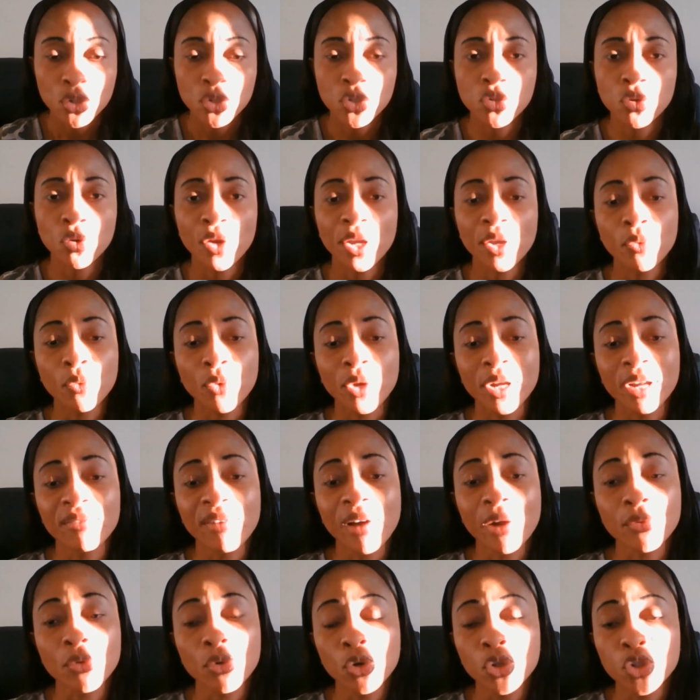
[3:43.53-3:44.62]
So in
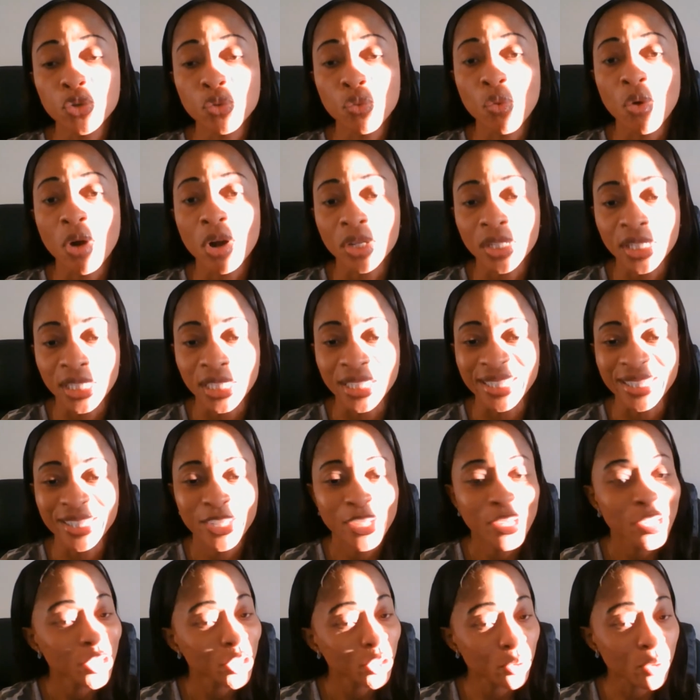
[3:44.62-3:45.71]
whatever role you work in,
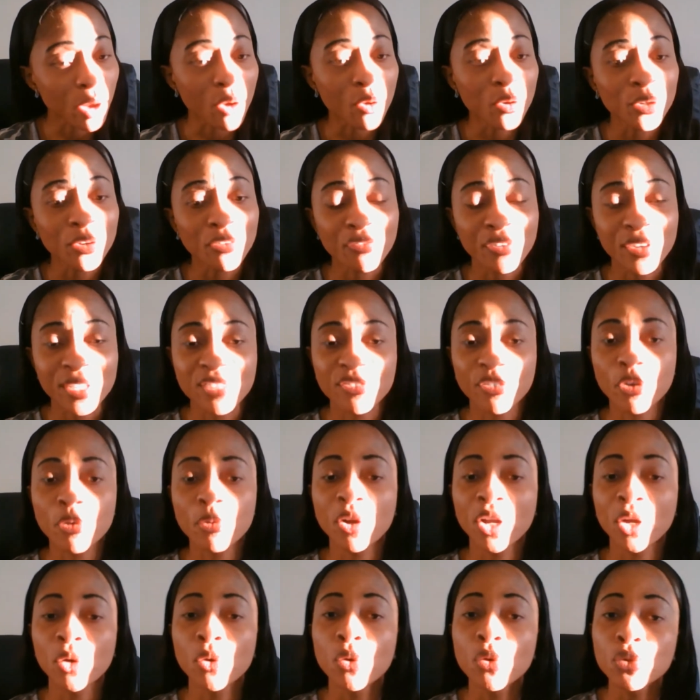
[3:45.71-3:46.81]
you are going to first of
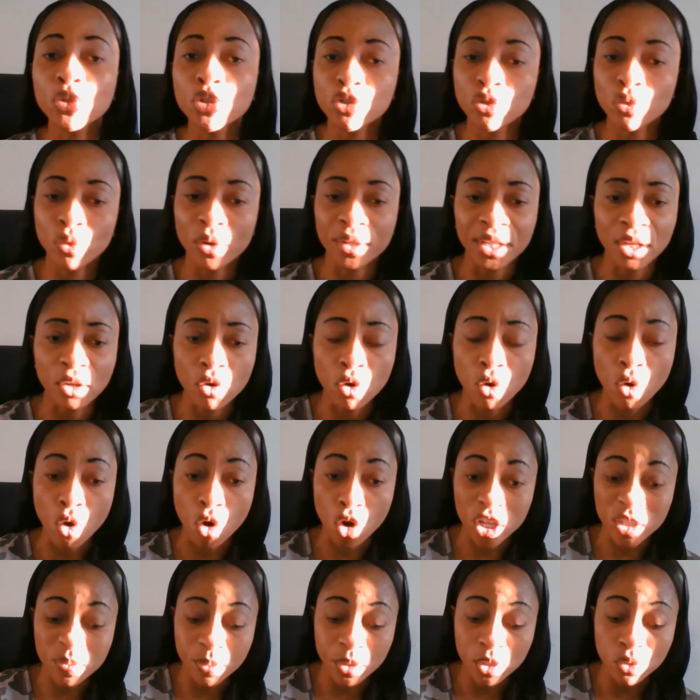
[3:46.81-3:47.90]
all go through what they call
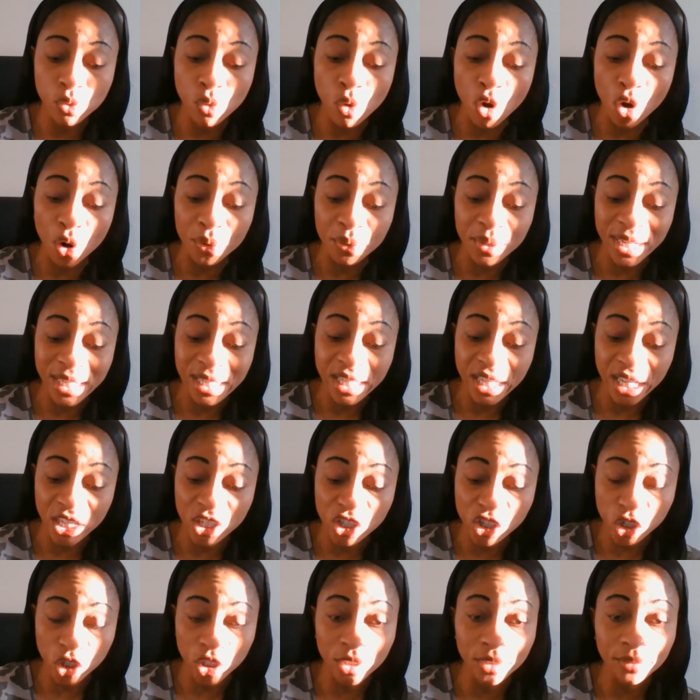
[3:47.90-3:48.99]
hospital
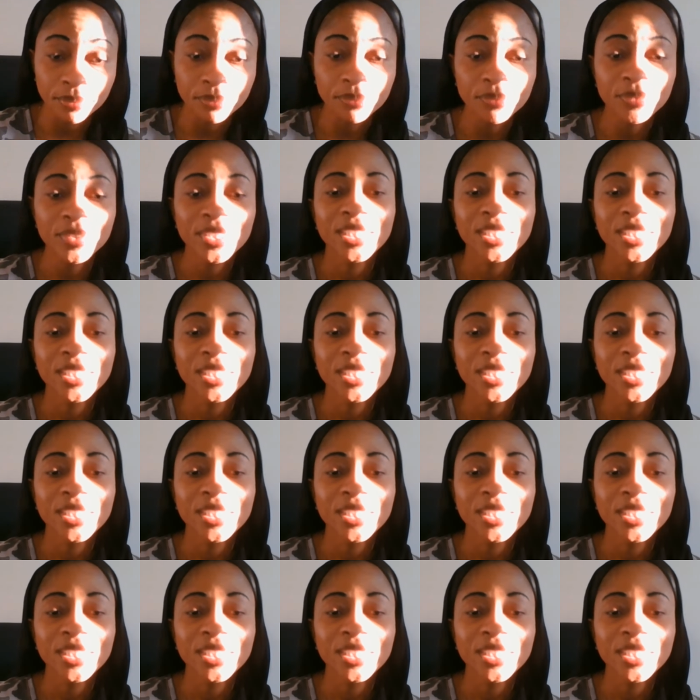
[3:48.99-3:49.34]
orientation,